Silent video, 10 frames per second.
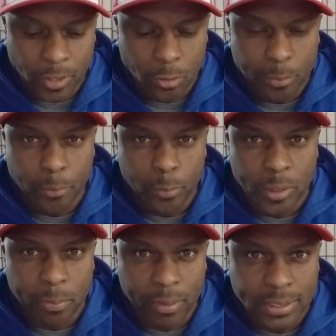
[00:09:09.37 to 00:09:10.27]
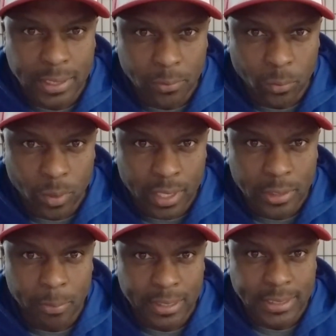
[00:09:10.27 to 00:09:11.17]
You remember when the president won
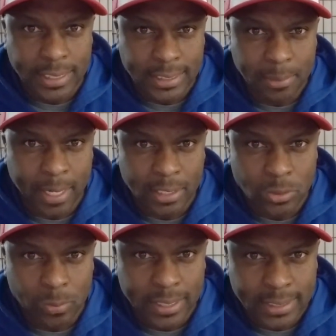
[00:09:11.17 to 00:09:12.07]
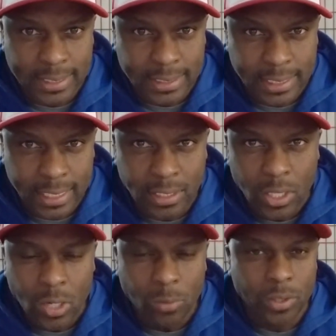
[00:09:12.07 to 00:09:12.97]
the presidency back in 2016,
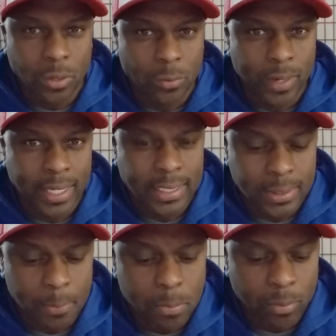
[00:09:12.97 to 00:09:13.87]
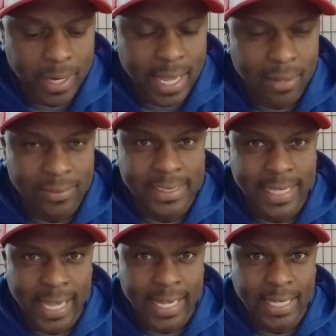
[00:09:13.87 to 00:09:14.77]
where they're ready to break out in
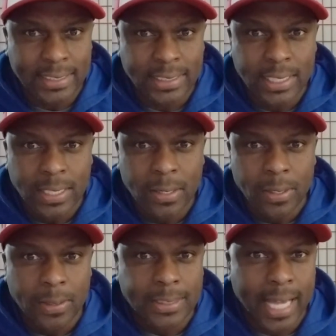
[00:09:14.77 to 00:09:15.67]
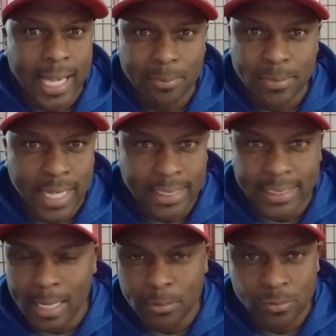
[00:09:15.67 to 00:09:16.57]
chaos times
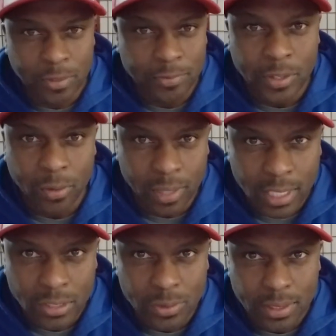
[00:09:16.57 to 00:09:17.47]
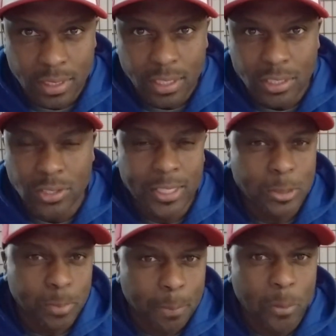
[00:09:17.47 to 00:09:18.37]
50 or 100. So
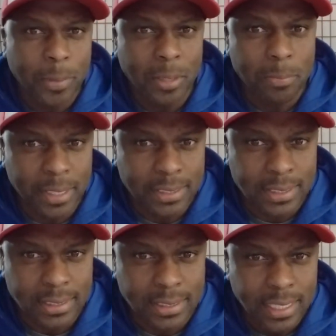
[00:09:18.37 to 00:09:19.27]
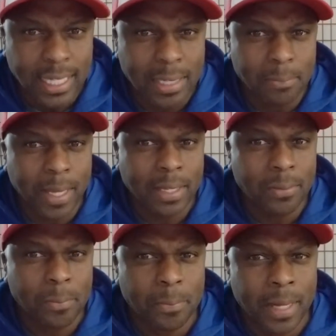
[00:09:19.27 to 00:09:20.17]
these people mean business. And
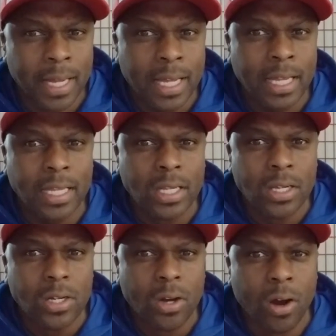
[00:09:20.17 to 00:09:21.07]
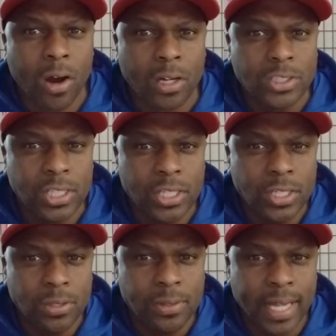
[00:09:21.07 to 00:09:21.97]
my heart to
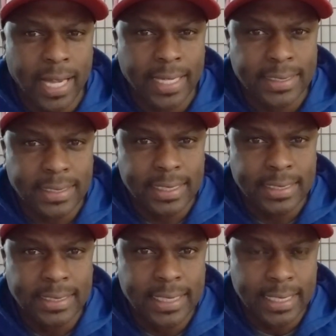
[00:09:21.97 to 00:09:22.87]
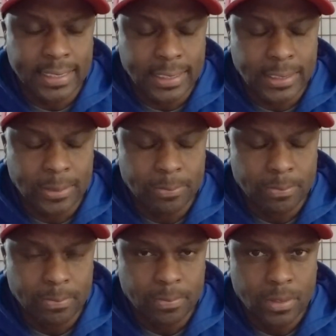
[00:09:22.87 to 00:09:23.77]
you guys is this.
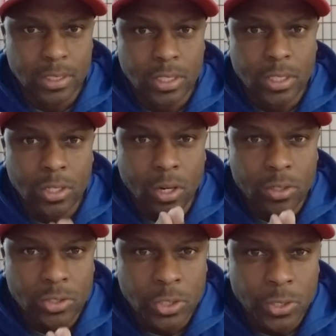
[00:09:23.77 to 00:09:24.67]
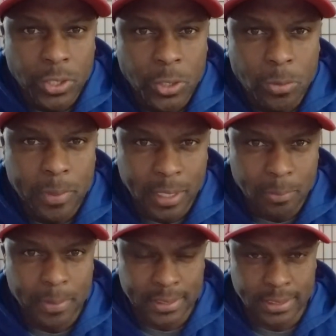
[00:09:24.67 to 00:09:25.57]
Do you
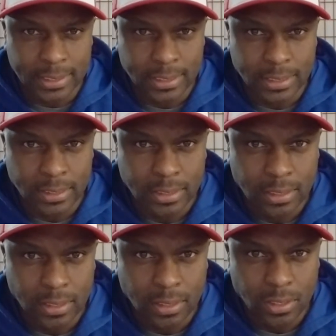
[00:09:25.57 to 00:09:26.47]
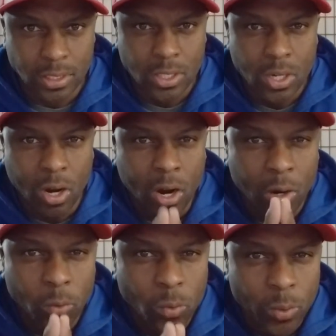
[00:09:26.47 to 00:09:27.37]
mean business?
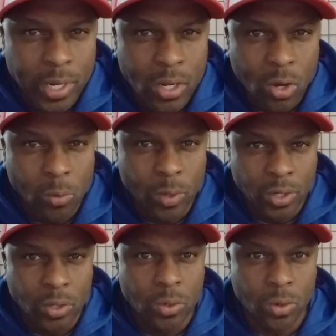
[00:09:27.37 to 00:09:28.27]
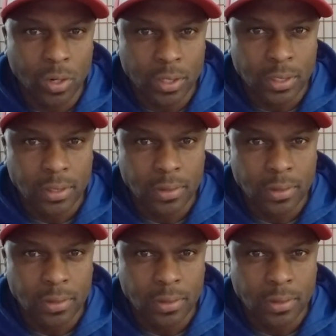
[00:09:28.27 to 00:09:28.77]
Are we on one accord?